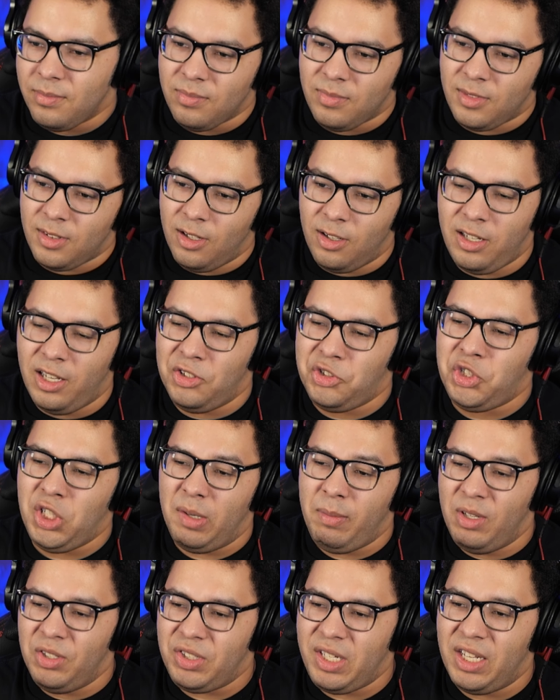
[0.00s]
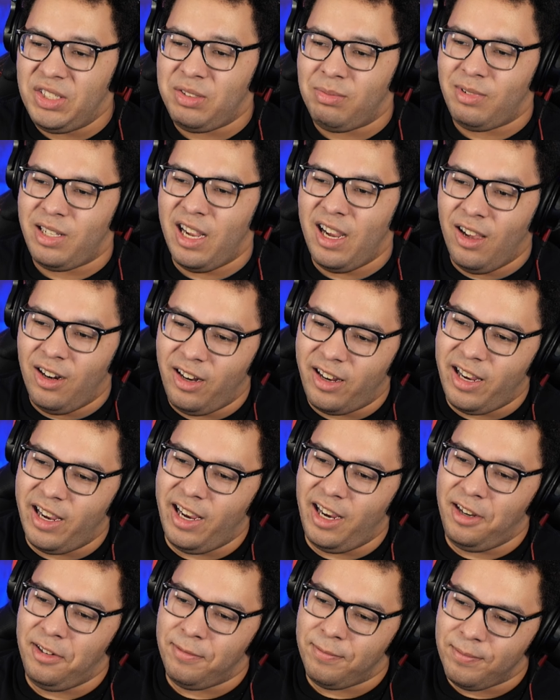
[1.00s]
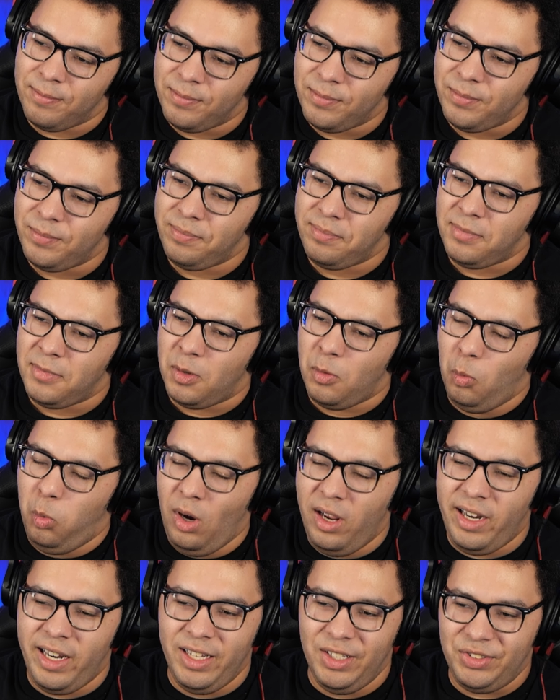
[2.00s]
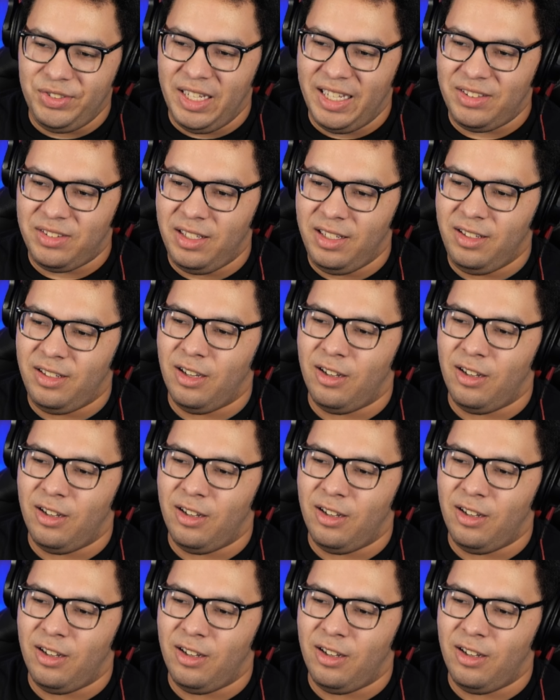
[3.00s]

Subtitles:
Okay, Jimmy's got some talent, okay? What is that thing called?